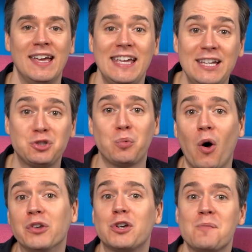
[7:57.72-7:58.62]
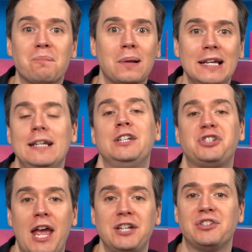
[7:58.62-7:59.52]
Each one completely
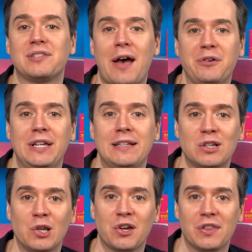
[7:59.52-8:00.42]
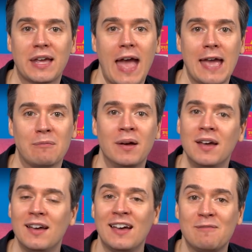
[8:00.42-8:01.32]
changes how you need to look at the game,
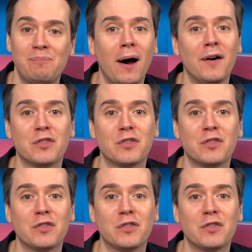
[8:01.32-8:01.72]
and part of